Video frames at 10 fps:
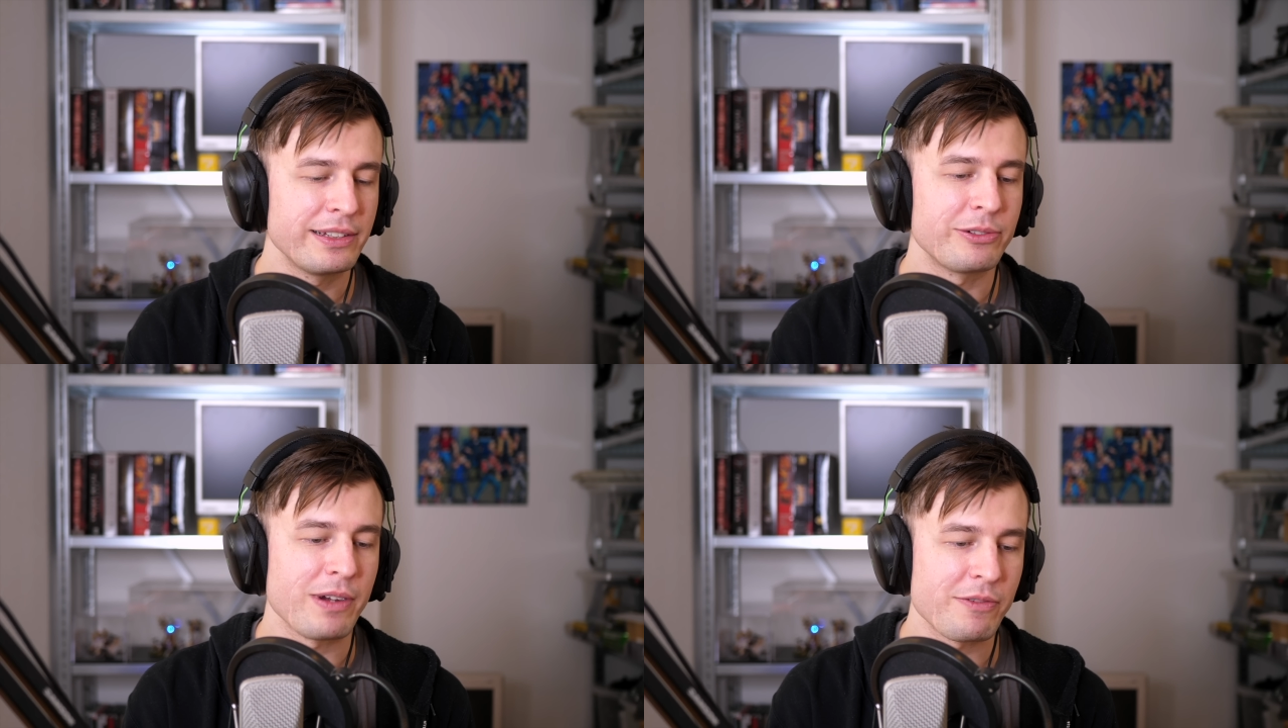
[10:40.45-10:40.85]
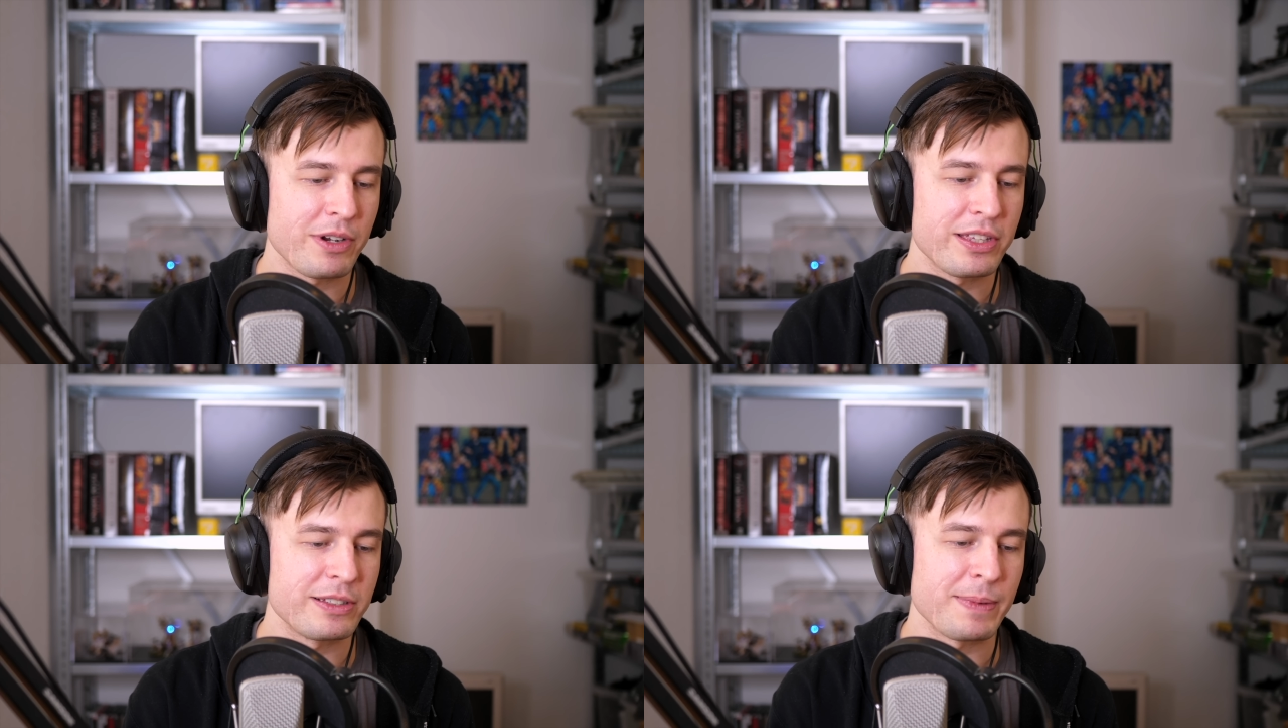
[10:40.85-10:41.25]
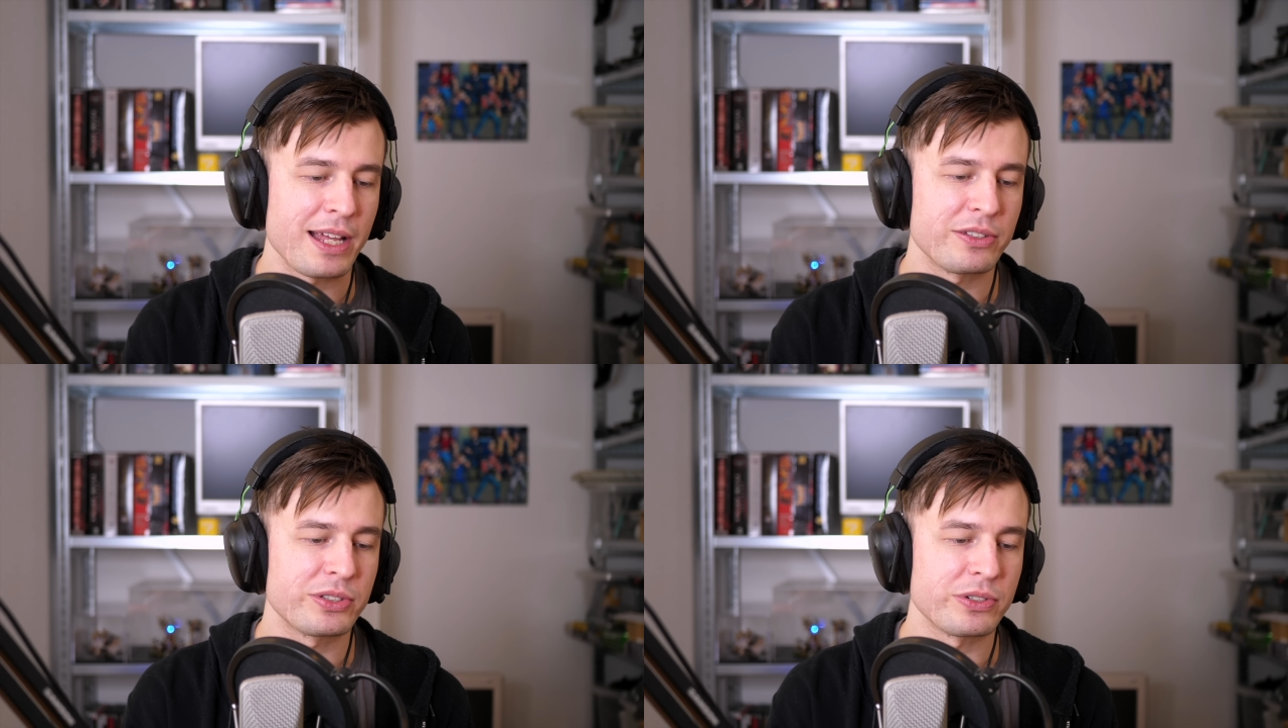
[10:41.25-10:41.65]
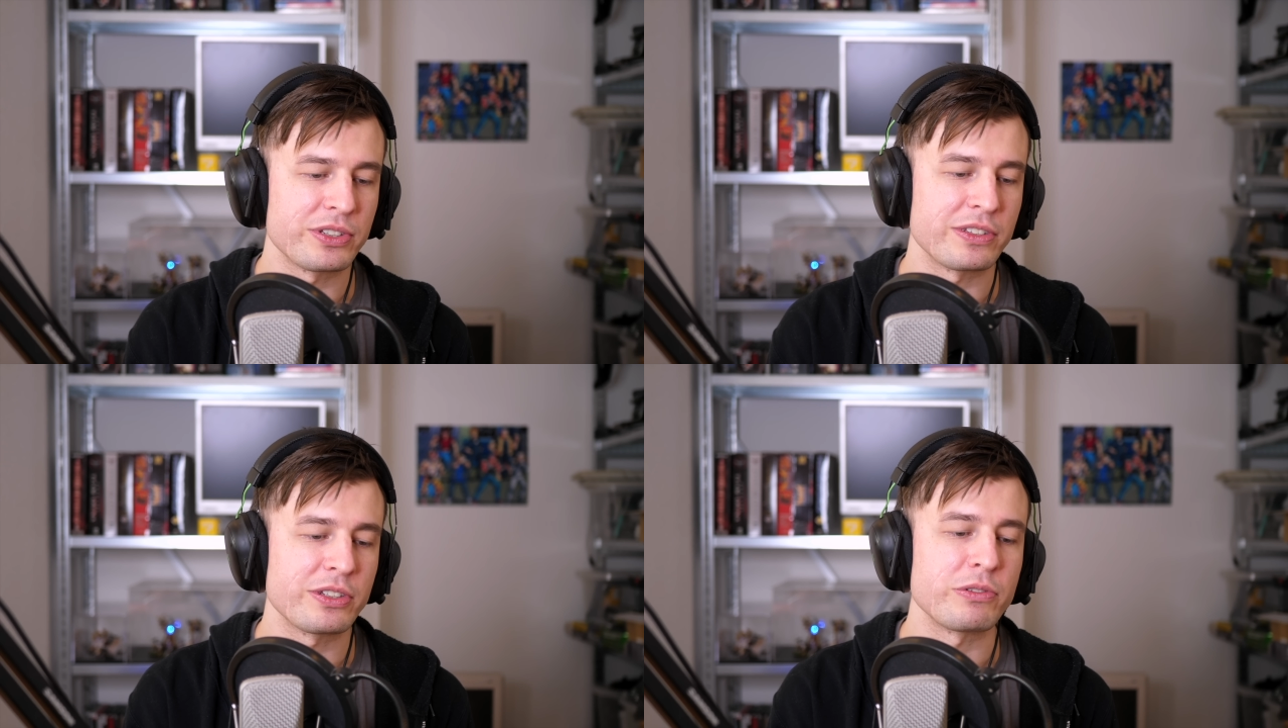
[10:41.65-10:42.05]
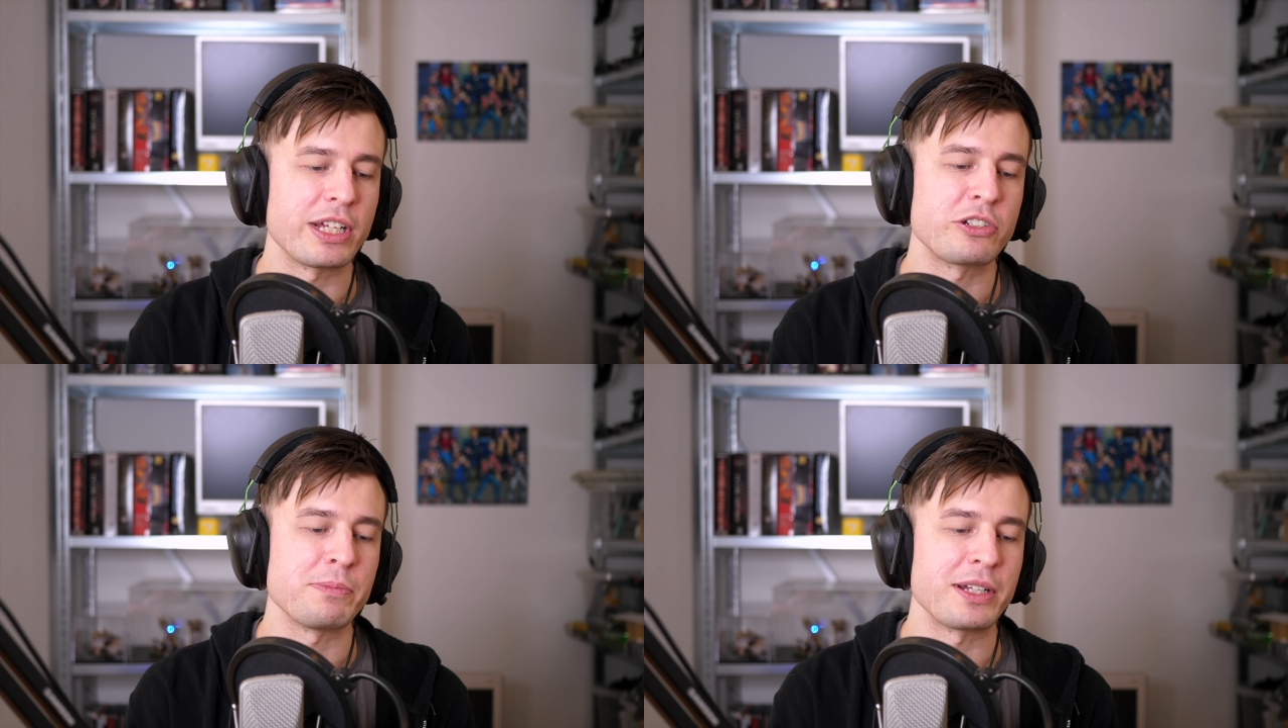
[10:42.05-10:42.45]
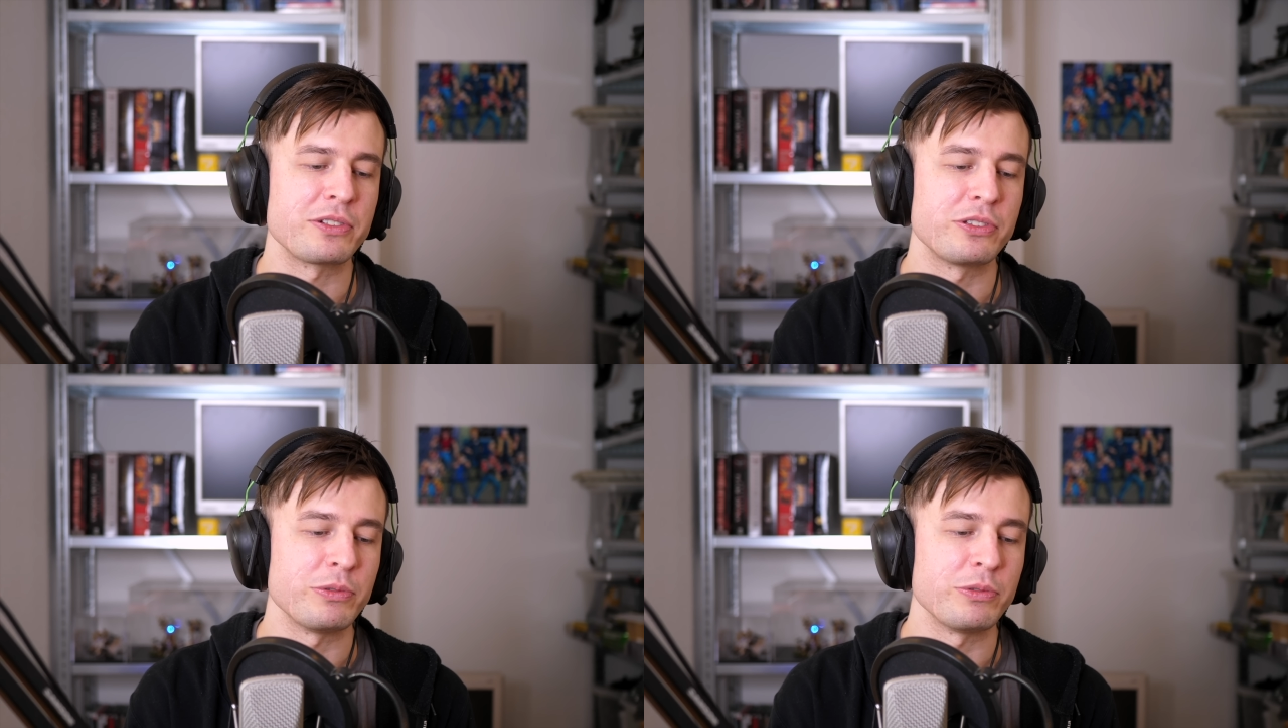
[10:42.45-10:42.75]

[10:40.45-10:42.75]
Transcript: to run one of these models, or is it so detrimental